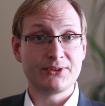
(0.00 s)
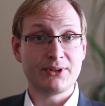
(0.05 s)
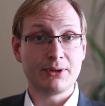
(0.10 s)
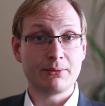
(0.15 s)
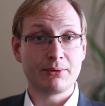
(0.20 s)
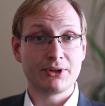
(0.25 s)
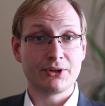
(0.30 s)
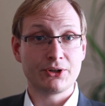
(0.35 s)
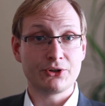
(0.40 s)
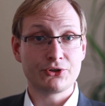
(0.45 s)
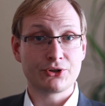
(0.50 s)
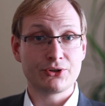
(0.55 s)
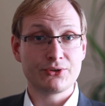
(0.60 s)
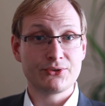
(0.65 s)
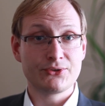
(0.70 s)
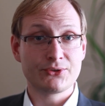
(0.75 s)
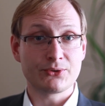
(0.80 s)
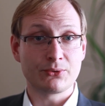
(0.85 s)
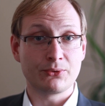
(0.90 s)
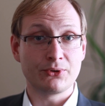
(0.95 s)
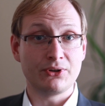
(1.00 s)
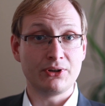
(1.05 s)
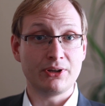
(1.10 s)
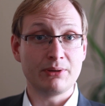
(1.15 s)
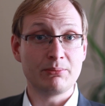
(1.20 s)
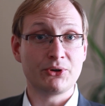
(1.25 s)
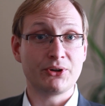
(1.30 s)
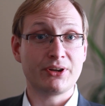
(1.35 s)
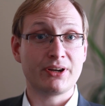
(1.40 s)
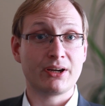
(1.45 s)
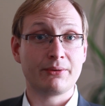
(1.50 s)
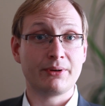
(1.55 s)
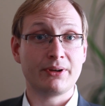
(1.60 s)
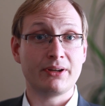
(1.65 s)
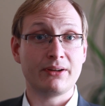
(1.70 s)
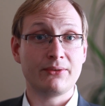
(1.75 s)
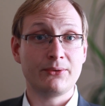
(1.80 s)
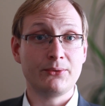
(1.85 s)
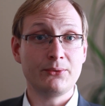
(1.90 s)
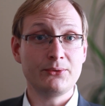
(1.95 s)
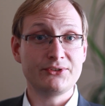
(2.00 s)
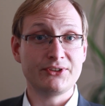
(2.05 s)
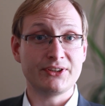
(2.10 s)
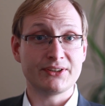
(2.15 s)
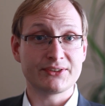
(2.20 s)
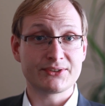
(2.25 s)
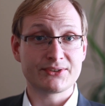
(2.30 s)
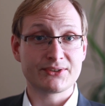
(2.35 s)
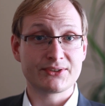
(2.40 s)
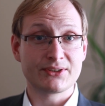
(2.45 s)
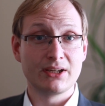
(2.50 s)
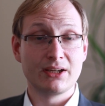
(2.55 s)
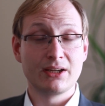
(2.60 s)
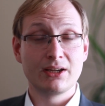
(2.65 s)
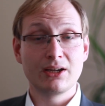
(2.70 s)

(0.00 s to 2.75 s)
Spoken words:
theoreticians or the libertarian enthusiasts